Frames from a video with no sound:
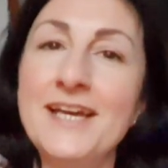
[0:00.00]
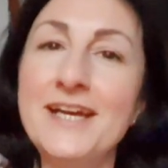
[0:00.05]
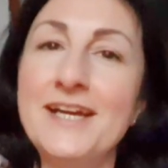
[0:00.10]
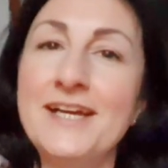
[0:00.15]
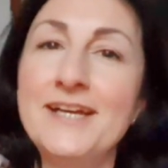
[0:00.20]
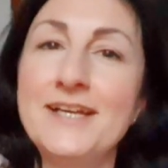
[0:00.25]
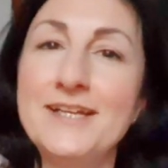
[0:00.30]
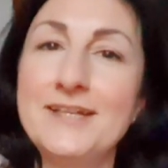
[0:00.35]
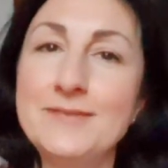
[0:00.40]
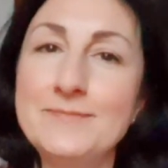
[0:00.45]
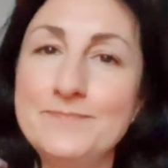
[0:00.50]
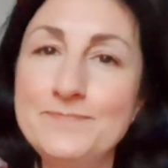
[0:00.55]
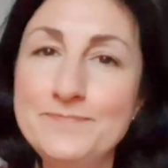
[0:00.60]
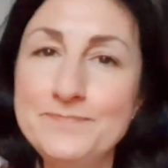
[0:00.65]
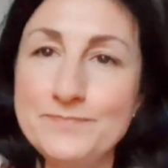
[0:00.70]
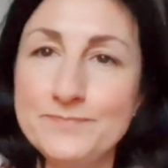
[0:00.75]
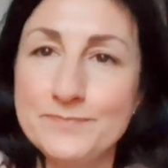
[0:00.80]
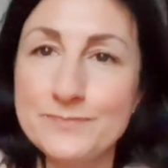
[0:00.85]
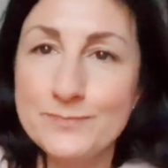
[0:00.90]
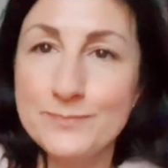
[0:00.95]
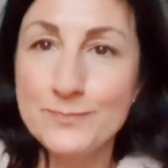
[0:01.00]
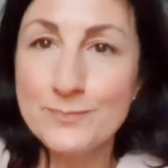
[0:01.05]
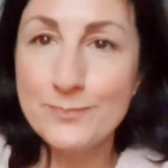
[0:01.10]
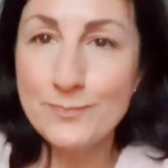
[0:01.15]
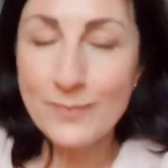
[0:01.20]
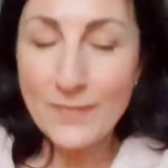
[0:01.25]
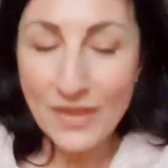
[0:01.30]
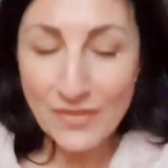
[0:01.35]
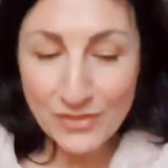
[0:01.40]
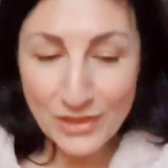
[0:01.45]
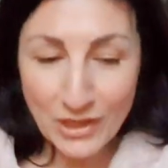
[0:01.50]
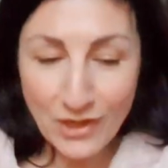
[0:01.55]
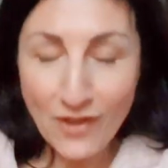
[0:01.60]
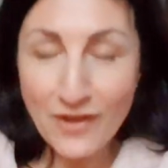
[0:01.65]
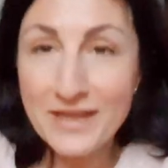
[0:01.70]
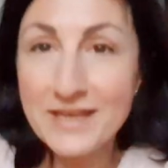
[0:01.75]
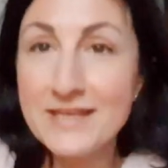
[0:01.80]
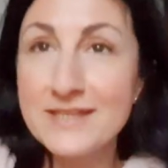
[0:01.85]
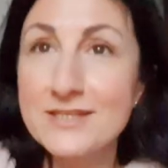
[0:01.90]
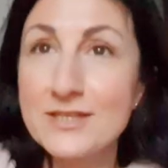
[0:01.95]
Um, the
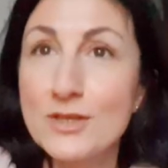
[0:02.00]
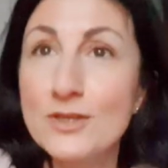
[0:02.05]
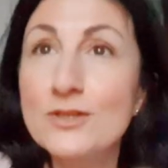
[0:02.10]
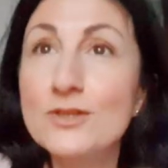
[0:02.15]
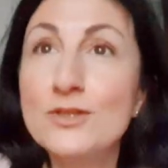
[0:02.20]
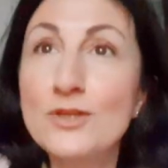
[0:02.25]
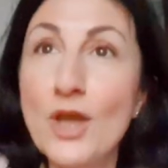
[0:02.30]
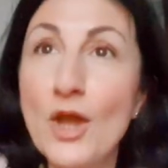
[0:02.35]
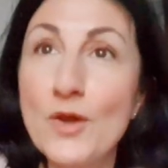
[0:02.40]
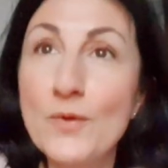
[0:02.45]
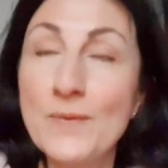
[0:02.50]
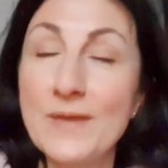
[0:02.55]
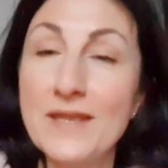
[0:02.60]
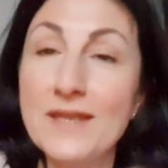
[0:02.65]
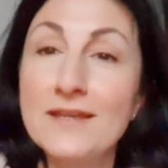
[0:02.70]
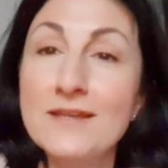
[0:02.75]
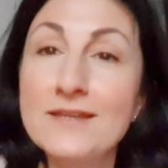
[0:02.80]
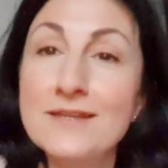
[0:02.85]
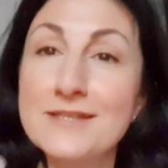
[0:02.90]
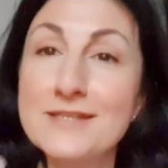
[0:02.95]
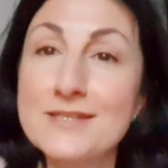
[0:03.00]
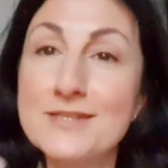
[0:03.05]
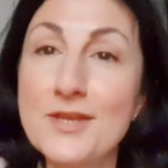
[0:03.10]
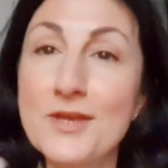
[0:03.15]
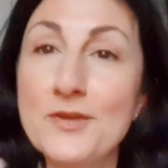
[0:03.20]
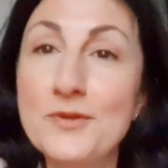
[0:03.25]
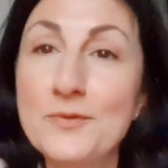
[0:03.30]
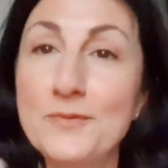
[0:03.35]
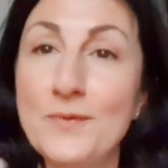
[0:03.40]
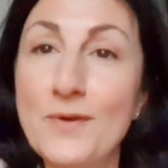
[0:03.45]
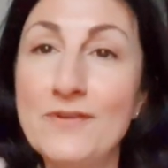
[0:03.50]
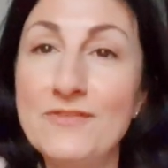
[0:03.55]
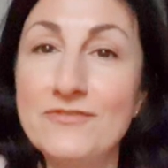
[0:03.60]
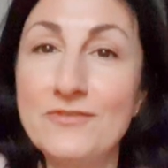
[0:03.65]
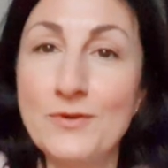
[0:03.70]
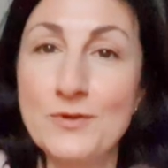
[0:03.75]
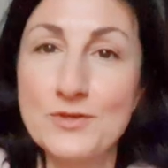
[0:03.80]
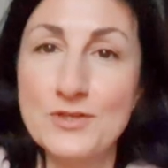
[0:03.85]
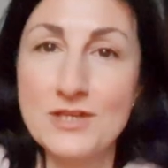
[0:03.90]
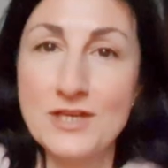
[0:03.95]
light is going so
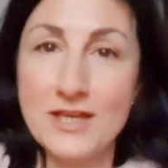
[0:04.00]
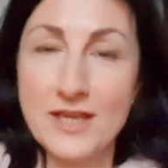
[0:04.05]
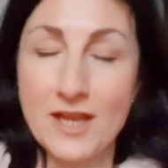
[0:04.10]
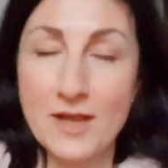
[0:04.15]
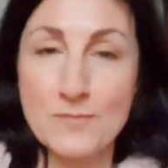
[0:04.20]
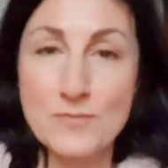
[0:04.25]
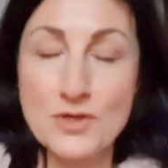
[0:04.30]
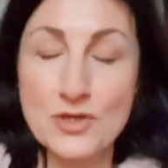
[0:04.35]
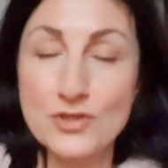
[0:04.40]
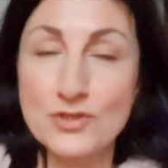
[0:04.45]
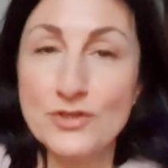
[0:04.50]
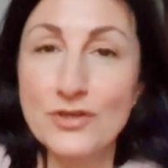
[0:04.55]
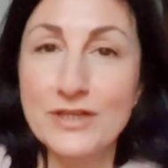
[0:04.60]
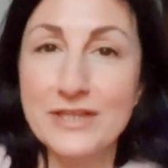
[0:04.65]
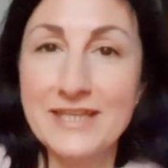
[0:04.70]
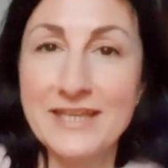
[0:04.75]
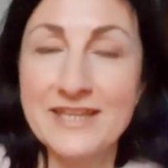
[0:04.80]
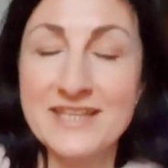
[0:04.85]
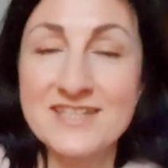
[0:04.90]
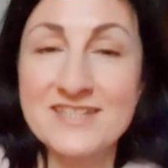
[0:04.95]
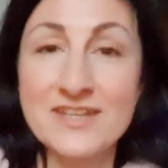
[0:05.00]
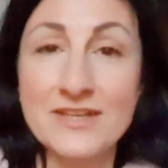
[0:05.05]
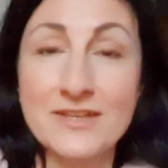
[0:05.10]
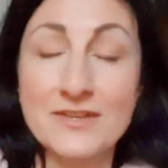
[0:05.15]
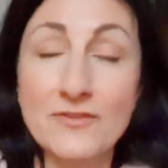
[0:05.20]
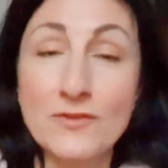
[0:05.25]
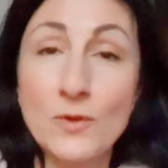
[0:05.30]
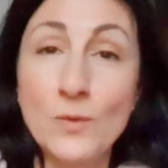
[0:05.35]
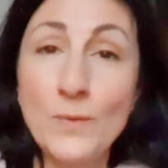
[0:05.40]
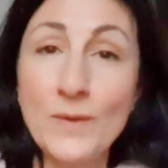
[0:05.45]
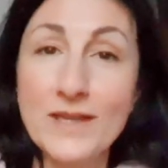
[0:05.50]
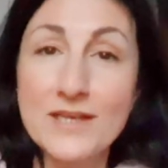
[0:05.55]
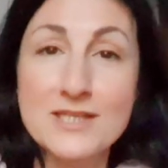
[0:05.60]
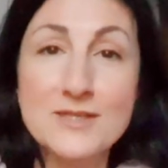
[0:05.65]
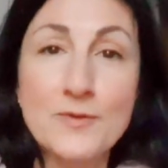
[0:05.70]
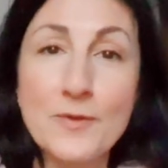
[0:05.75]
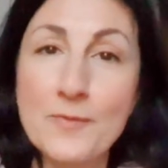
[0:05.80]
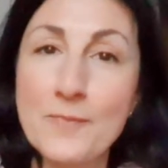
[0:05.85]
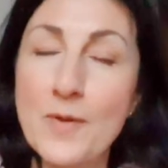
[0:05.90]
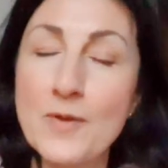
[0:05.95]
unfortunately I'm going to try and get this done as quick
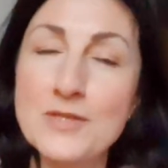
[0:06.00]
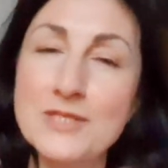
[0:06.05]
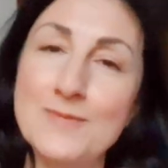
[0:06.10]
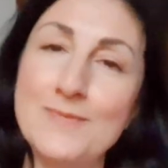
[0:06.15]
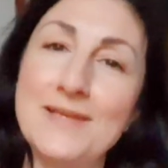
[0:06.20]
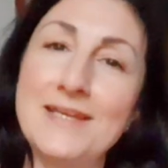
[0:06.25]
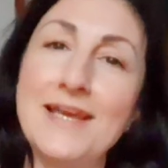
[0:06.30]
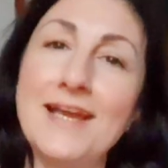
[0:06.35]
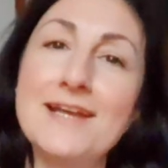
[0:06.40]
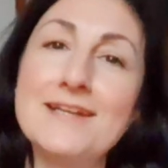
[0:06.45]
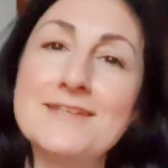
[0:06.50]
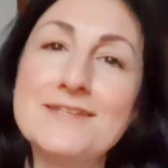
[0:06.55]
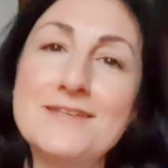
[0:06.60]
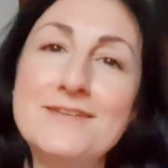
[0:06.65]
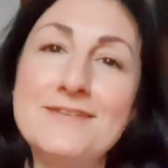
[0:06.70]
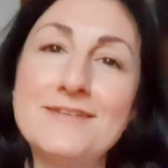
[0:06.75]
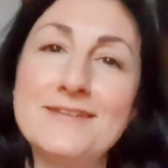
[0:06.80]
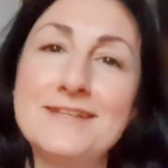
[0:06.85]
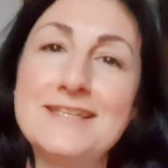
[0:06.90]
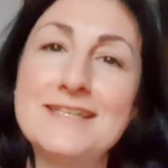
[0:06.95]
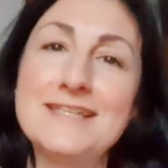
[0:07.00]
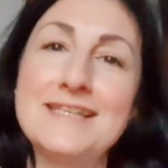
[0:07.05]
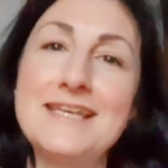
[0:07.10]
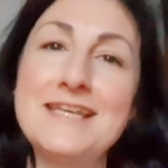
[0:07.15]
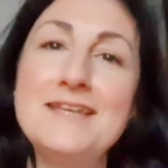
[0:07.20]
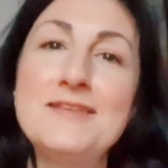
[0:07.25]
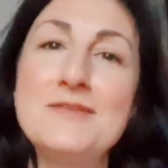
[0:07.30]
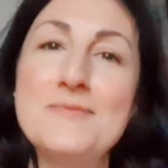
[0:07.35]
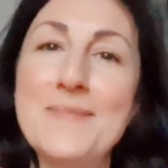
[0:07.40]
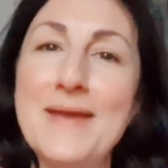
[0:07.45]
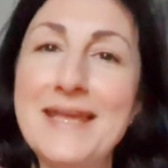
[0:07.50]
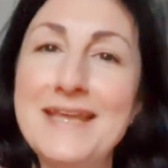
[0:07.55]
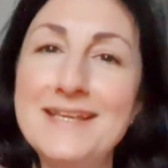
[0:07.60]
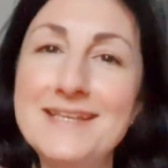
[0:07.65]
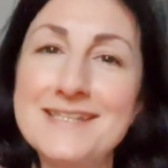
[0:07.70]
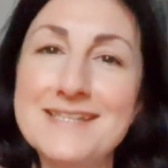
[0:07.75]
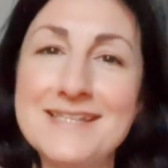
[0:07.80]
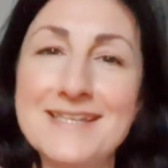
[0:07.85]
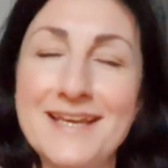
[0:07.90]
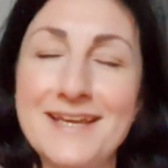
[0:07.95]
as I possibly can so you can see the
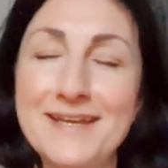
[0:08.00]
makes.